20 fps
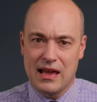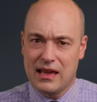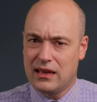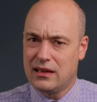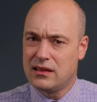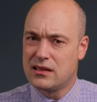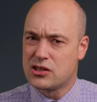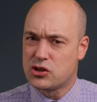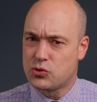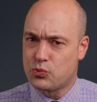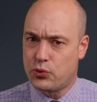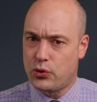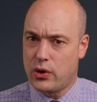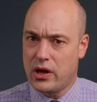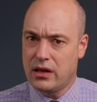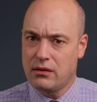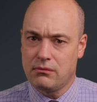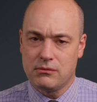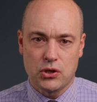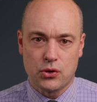in the
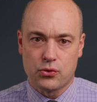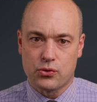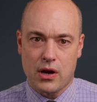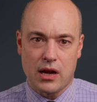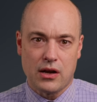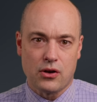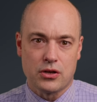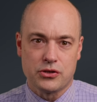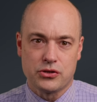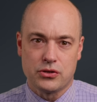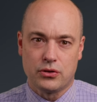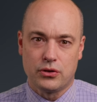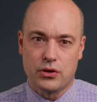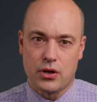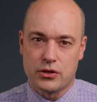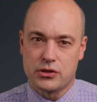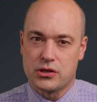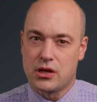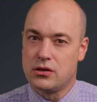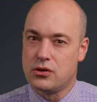spring, Ukraine also
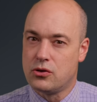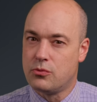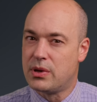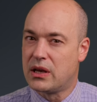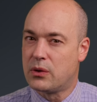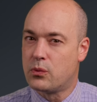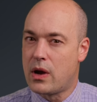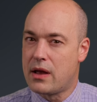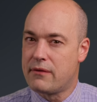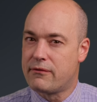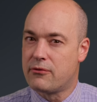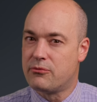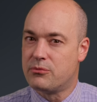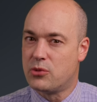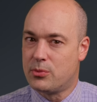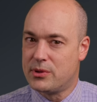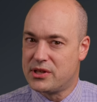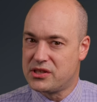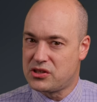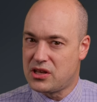launched a new big wave of
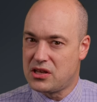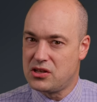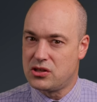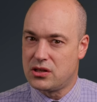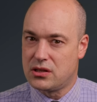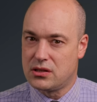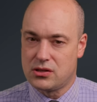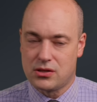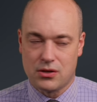mobilization.